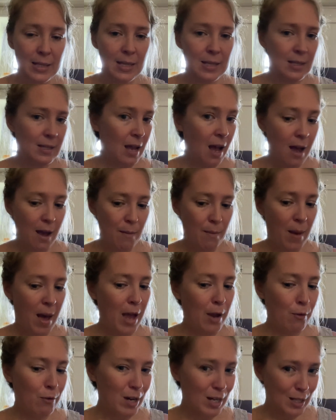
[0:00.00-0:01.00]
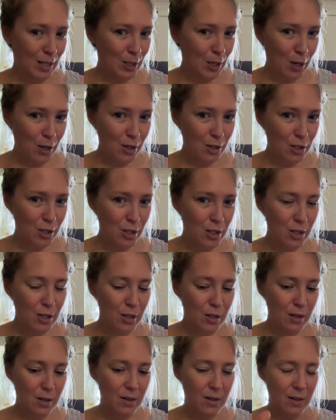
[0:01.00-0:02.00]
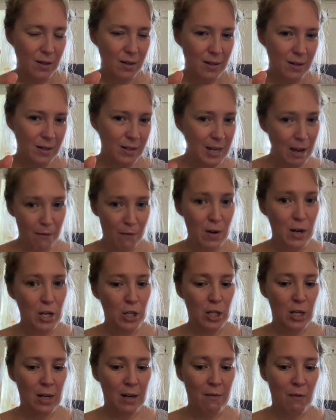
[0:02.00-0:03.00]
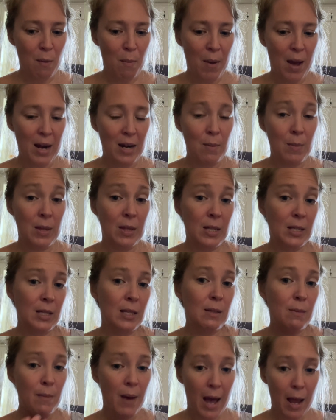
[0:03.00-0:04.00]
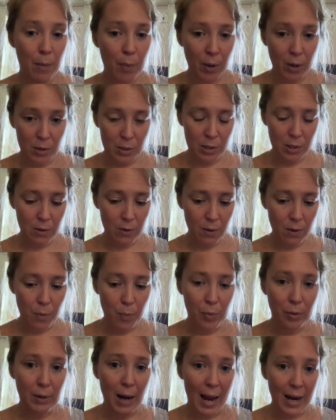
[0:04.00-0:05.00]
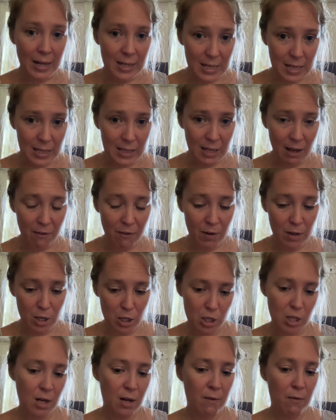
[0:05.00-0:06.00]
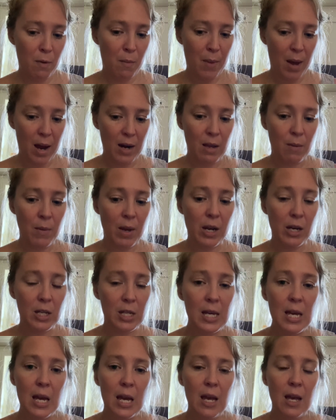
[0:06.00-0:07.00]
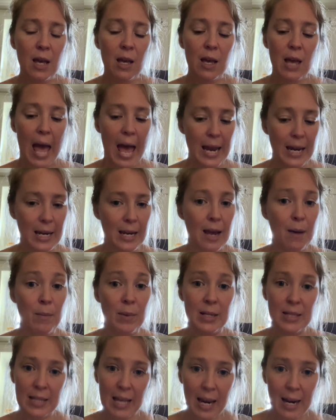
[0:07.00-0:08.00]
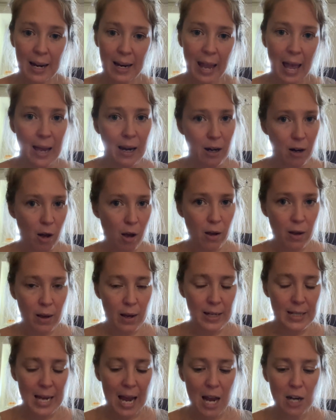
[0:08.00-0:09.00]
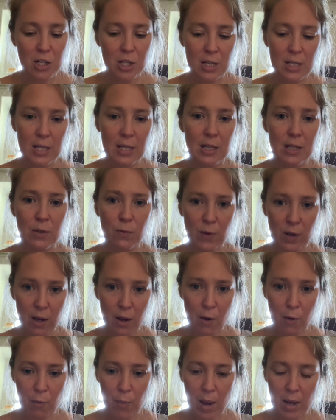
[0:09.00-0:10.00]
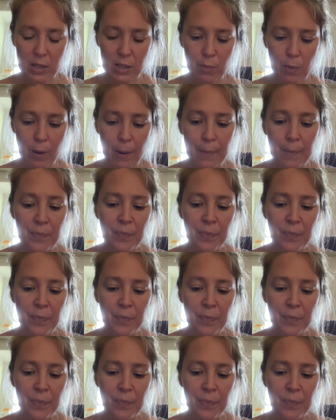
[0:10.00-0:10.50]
not my research definition of embodiment. This is my personal practice definition of embodiment. And I'm going to say it again, and I'll attach it to this video if possible.